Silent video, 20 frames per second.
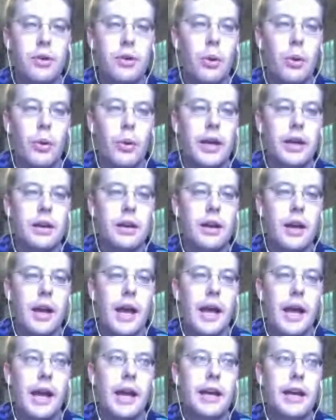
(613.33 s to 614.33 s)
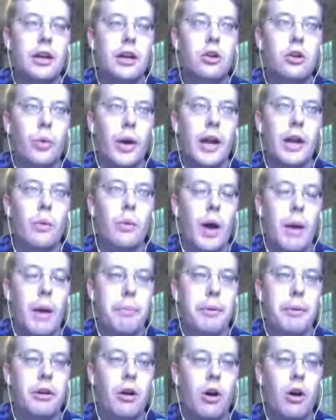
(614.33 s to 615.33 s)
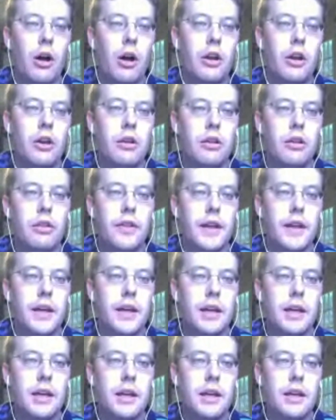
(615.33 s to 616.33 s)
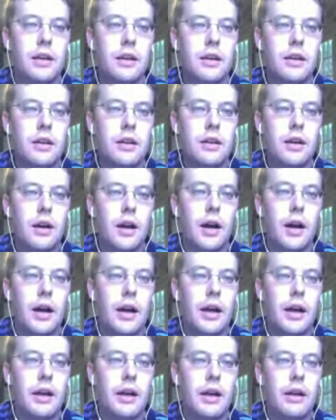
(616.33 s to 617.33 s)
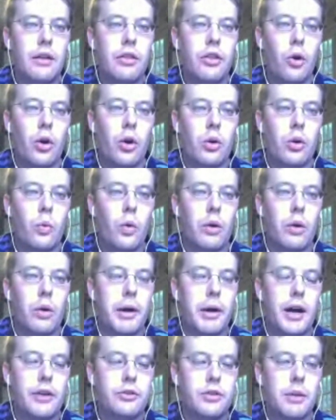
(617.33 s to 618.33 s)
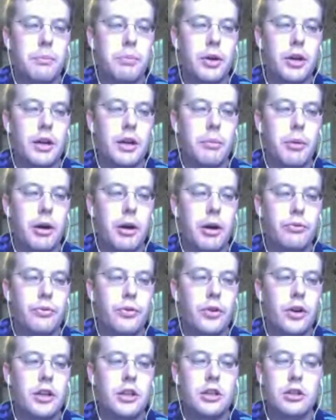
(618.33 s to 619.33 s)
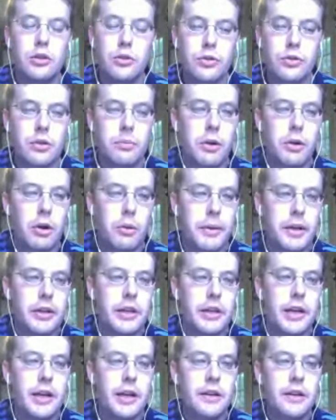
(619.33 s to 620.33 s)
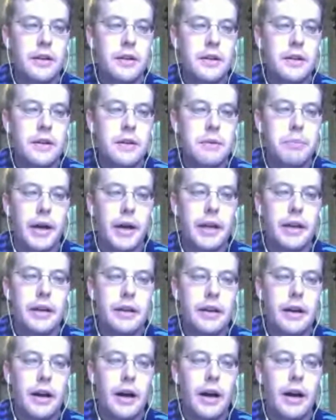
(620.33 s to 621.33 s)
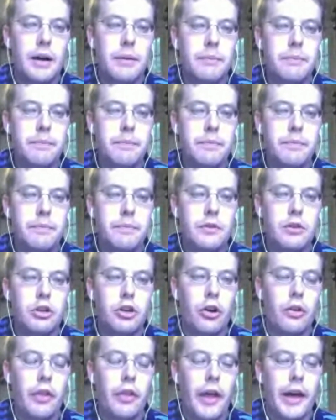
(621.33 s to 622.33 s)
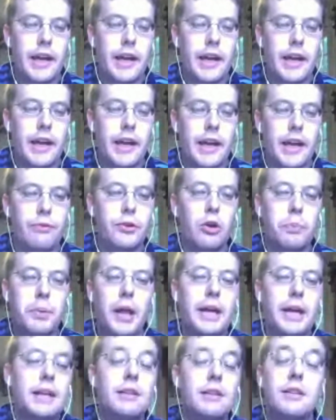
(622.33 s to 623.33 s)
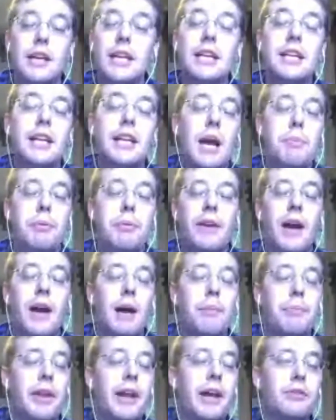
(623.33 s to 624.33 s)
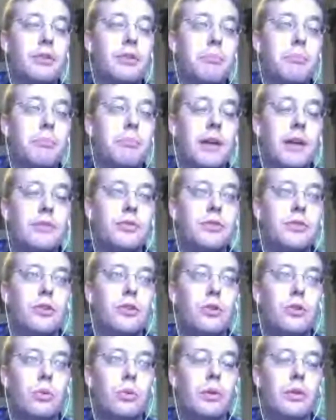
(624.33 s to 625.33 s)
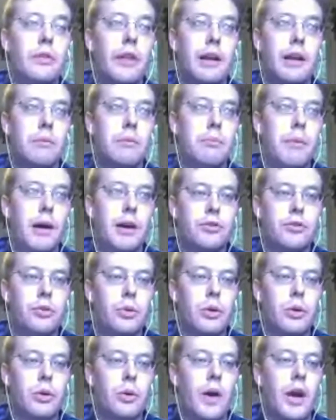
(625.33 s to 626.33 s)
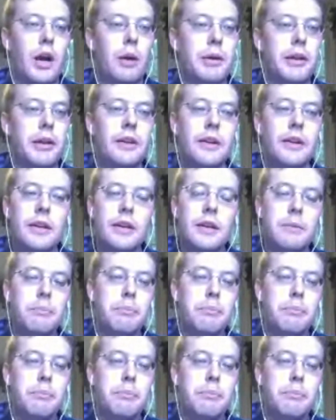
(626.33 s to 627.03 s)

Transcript: Throwing a great weapon on the orc war boss and putting him on foot, you lose the mobility. But you're like, if you're playing in any type of comp that has a monster requirement,